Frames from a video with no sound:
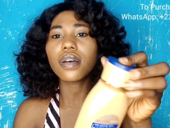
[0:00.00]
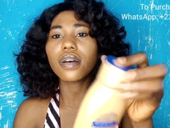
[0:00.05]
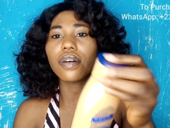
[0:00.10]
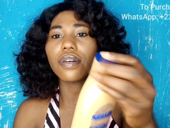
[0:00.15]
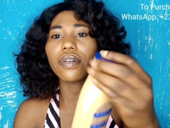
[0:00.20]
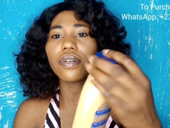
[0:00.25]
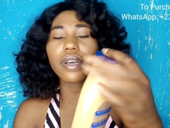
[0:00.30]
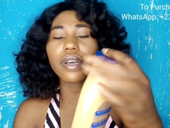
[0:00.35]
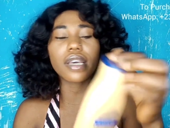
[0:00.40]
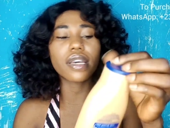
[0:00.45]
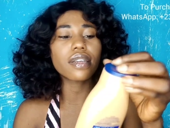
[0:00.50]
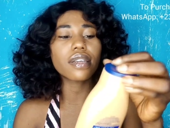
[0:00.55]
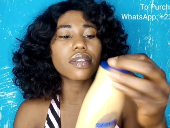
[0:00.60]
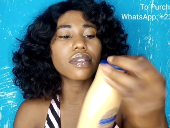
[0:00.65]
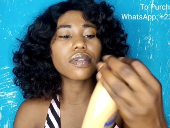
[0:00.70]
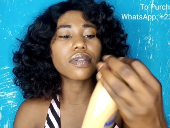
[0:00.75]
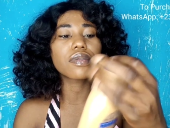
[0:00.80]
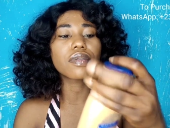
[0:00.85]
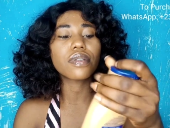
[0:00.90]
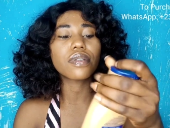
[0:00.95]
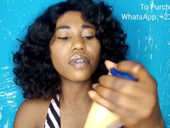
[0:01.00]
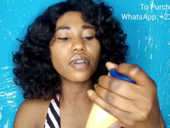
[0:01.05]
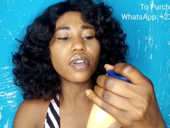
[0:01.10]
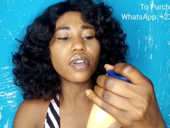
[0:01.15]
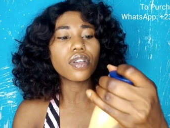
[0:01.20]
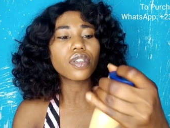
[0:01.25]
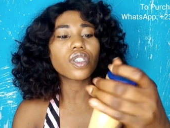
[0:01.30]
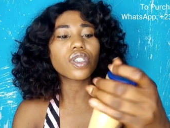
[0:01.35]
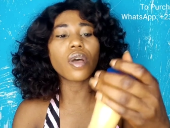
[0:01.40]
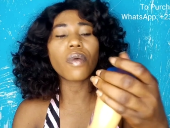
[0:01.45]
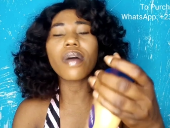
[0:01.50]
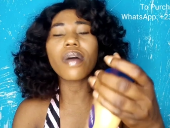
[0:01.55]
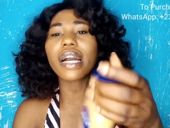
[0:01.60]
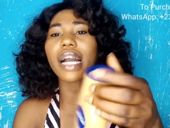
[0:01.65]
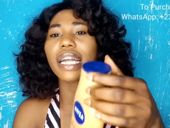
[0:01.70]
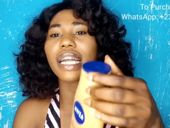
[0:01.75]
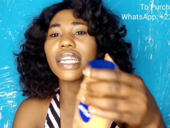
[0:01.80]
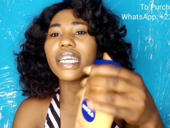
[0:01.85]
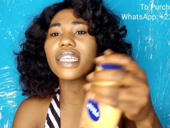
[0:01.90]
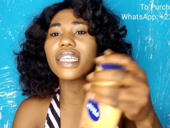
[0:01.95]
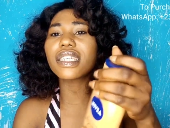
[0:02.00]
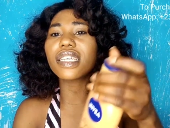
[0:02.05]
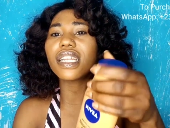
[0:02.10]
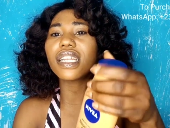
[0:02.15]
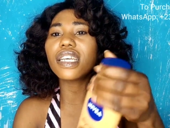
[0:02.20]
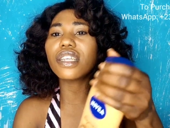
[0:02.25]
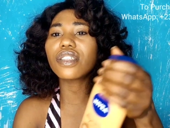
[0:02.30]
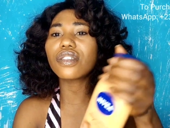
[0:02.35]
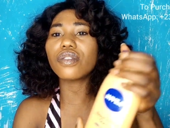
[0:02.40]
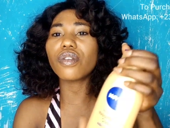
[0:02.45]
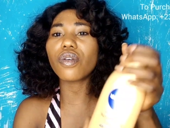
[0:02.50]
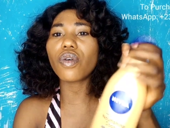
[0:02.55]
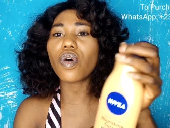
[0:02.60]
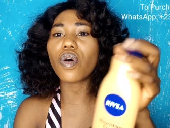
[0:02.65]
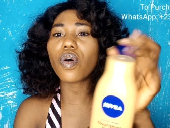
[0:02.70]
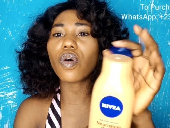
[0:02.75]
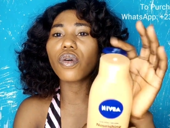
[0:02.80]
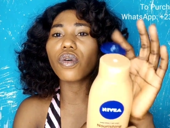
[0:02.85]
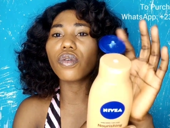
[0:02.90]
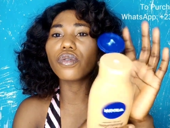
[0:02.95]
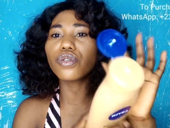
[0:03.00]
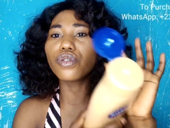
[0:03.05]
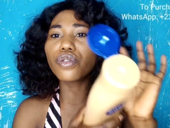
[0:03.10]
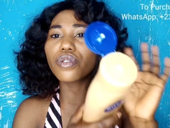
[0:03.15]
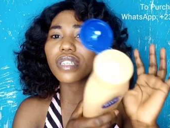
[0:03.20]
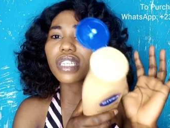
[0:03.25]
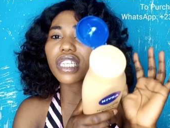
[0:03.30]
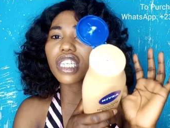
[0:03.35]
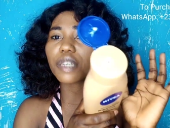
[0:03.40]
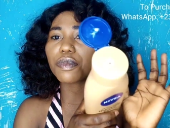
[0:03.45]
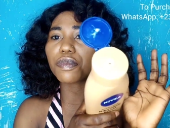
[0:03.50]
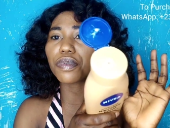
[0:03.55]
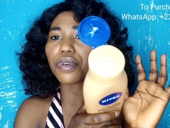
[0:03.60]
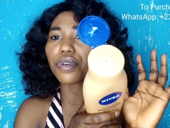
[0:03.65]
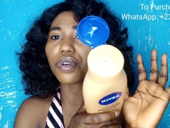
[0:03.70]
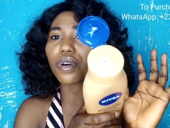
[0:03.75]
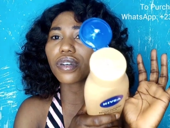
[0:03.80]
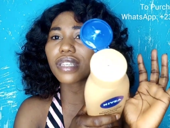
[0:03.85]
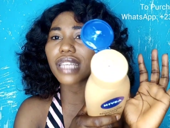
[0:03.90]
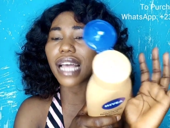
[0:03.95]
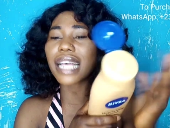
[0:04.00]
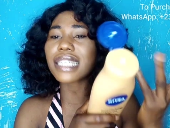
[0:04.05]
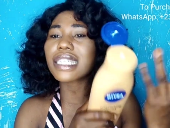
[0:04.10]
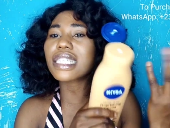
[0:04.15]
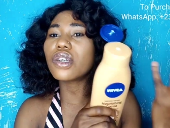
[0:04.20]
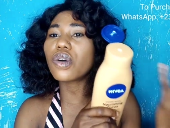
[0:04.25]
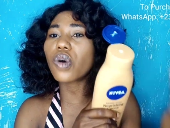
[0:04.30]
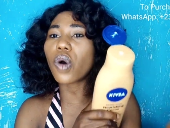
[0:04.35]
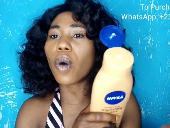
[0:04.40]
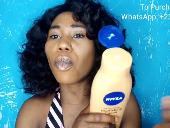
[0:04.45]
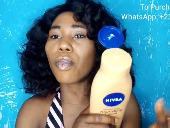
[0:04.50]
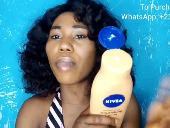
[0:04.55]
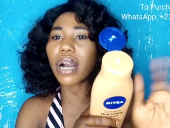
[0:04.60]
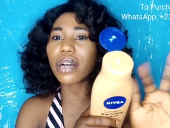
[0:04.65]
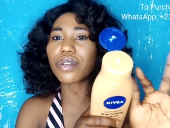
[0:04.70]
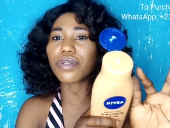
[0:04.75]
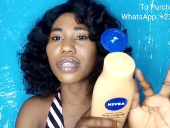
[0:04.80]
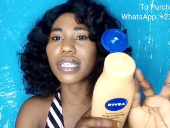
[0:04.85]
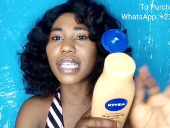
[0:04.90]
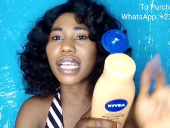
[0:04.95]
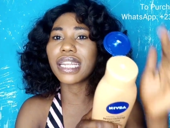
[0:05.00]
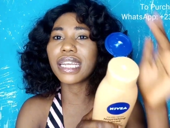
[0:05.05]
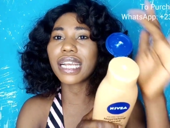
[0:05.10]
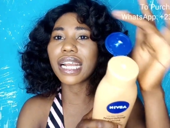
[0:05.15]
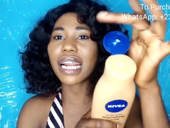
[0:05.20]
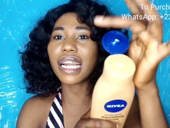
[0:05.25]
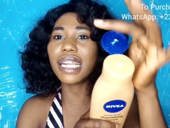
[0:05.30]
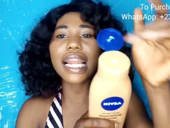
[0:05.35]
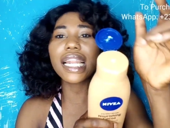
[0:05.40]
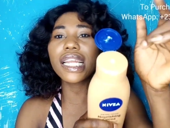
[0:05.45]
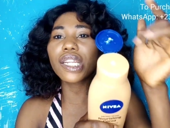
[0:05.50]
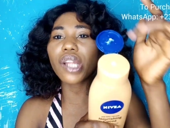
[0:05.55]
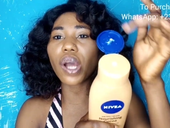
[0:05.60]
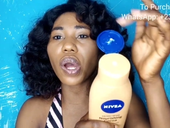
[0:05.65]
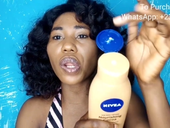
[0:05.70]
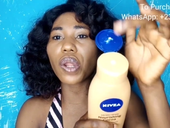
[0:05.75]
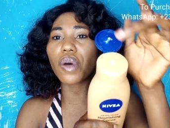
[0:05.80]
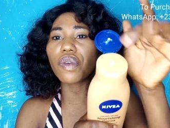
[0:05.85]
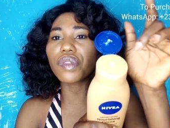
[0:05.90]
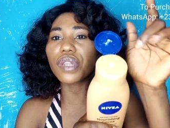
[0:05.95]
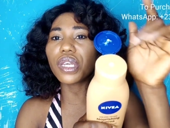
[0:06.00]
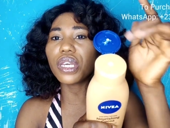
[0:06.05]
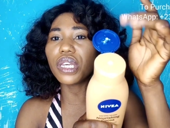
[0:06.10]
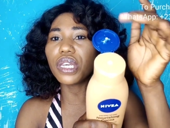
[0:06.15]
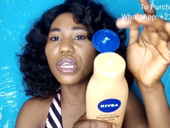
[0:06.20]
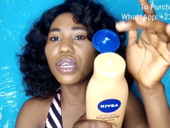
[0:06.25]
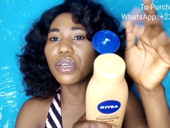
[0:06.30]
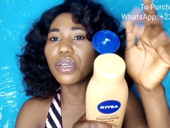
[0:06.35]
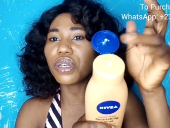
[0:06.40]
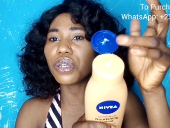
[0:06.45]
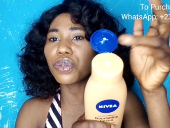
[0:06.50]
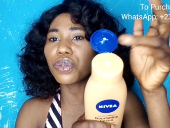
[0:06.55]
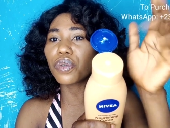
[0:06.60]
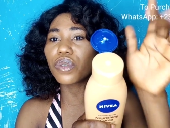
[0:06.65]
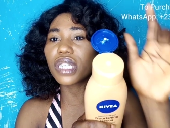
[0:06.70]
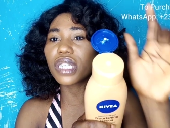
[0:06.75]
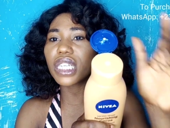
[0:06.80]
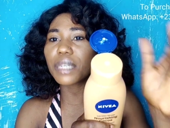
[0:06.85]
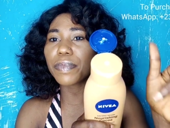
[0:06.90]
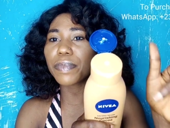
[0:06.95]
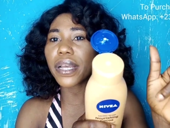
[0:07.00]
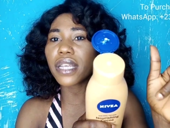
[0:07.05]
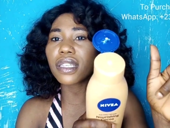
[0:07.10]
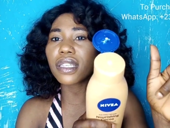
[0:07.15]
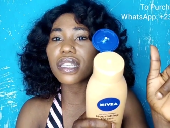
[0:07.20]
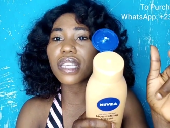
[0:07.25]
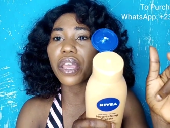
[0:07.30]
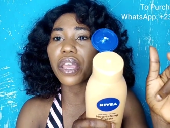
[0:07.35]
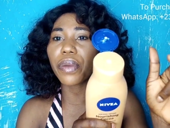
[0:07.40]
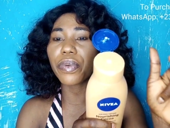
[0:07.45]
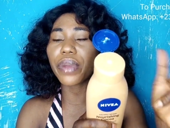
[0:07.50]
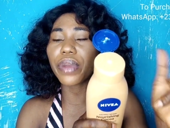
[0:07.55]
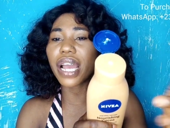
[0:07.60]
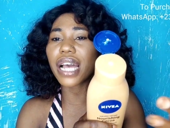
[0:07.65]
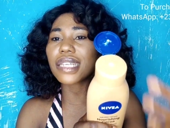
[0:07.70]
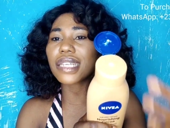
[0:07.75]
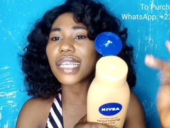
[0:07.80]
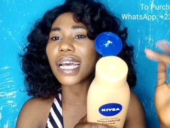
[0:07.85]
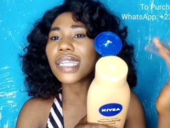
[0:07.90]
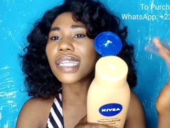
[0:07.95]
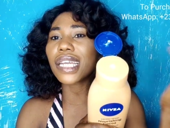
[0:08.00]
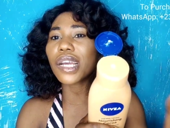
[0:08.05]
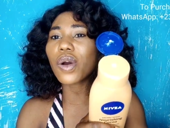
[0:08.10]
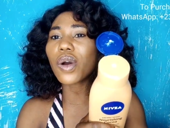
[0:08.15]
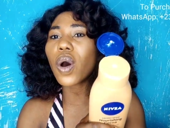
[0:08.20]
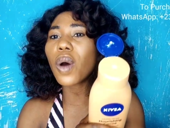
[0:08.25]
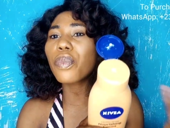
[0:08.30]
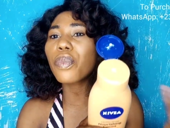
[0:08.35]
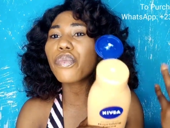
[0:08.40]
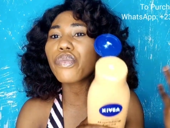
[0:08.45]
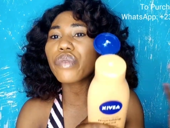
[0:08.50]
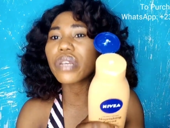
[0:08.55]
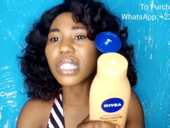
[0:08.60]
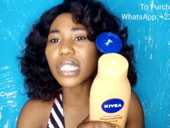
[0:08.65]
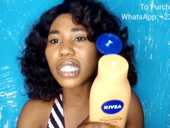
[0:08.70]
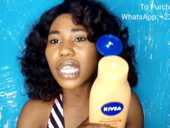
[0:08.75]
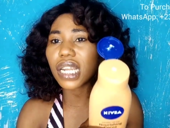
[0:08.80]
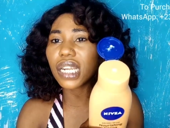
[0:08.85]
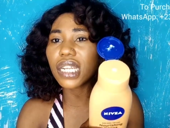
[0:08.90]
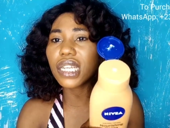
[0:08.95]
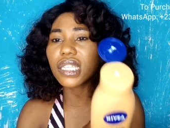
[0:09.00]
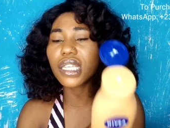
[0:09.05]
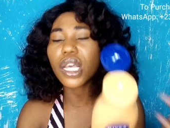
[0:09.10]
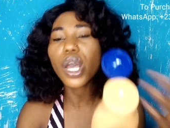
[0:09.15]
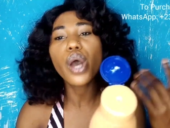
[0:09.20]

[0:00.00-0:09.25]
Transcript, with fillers: Okay, so someone can easily use this product and still come back to sell it. Clean all of the, you know, dispense areas, and then come resell it